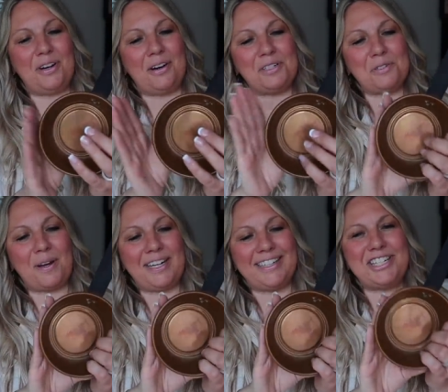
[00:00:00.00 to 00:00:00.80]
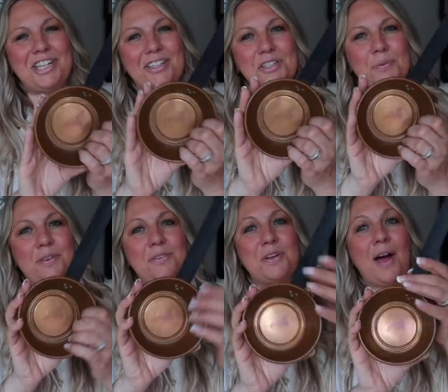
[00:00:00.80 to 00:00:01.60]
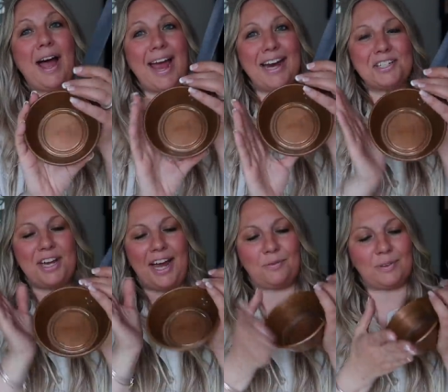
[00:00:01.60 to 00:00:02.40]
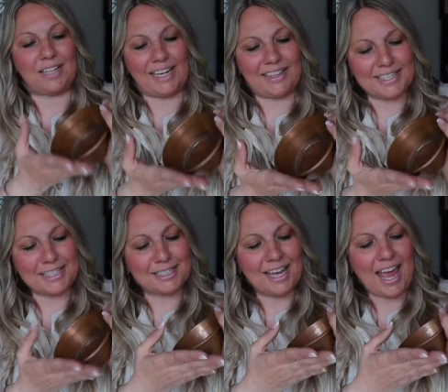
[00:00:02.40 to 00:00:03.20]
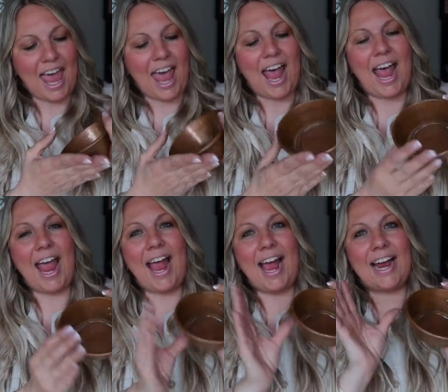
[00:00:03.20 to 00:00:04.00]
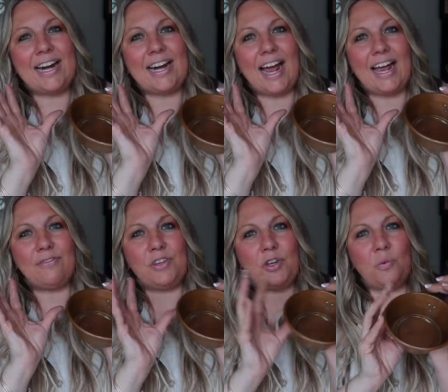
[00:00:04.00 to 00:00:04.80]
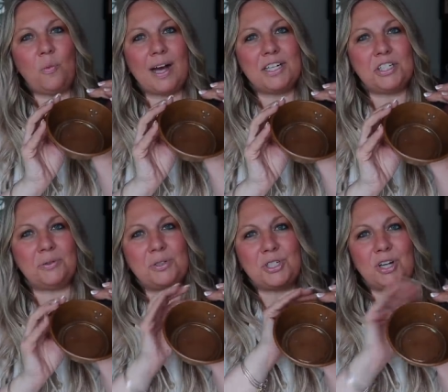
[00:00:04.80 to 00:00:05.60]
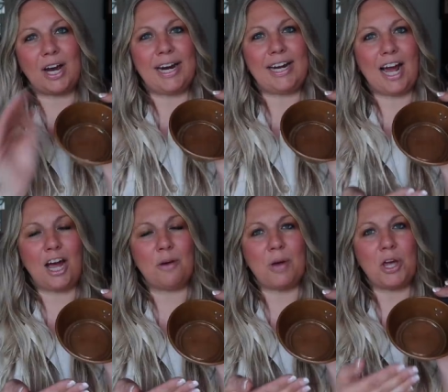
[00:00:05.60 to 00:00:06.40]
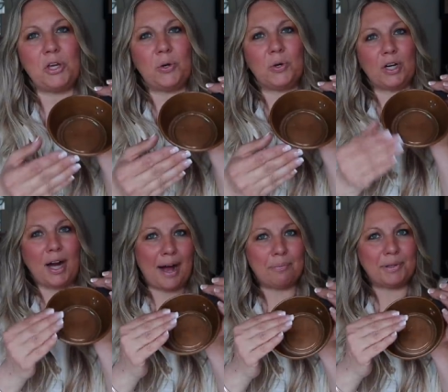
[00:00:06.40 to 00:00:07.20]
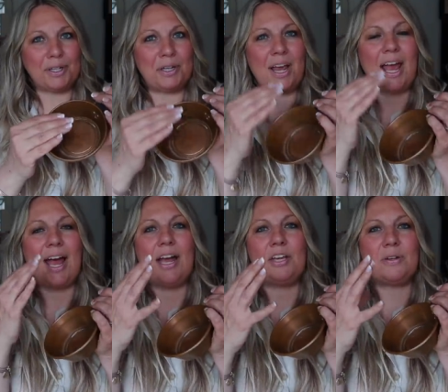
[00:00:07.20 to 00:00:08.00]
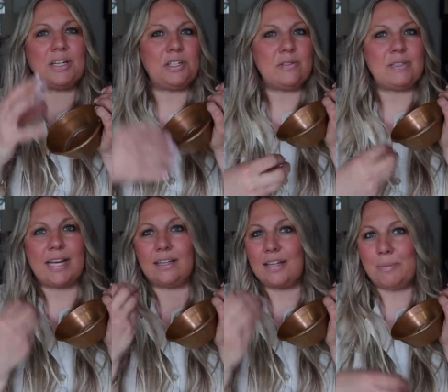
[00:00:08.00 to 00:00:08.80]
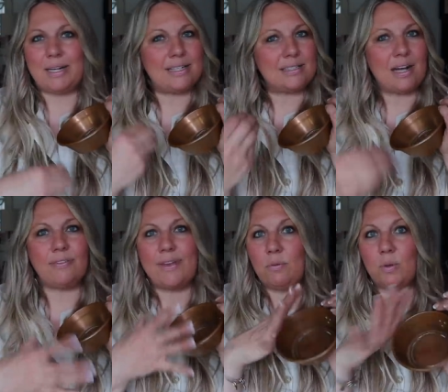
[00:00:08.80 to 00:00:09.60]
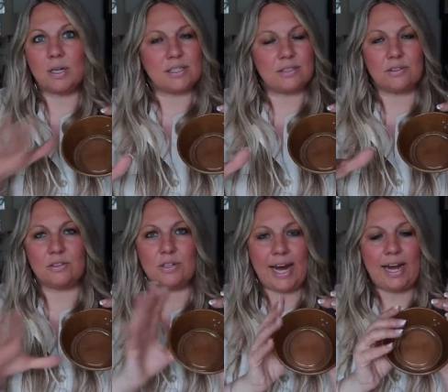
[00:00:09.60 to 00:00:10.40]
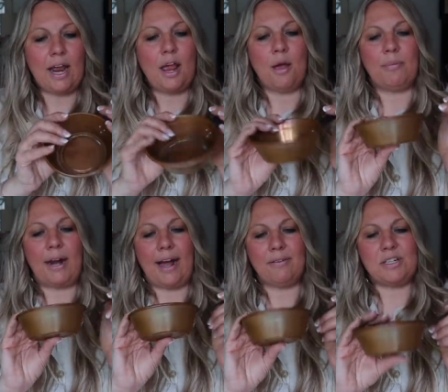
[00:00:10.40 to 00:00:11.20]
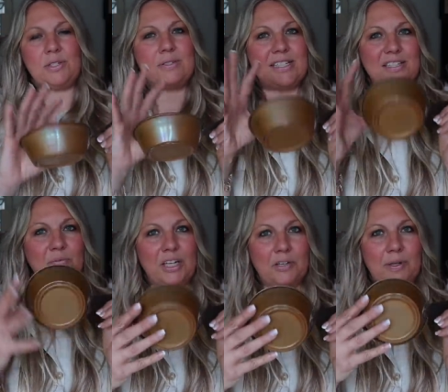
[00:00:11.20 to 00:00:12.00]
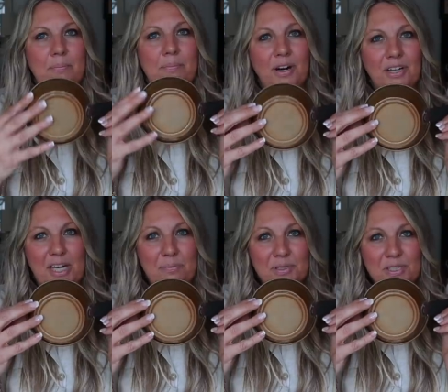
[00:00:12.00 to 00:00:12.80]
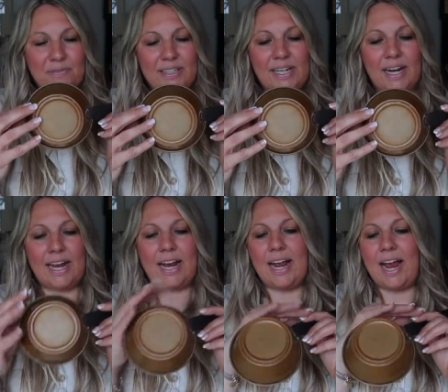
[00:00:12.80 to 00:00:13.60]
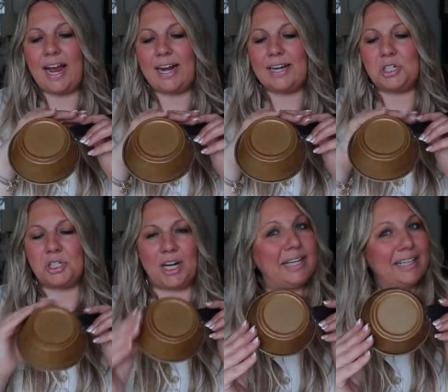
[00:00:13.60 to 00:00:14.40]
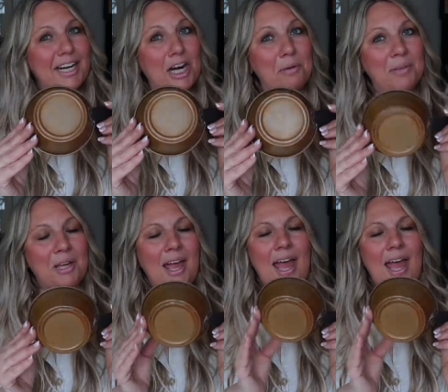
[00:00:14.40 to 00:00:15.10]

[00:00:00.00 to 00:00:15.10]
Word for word: and I just wanted to share this with you. So I actually had one like this. And if you want to shine up your copper, you can use like lemon and salt, that works great. But I was using some liquid Barkeeper's Friend on it and it shined it up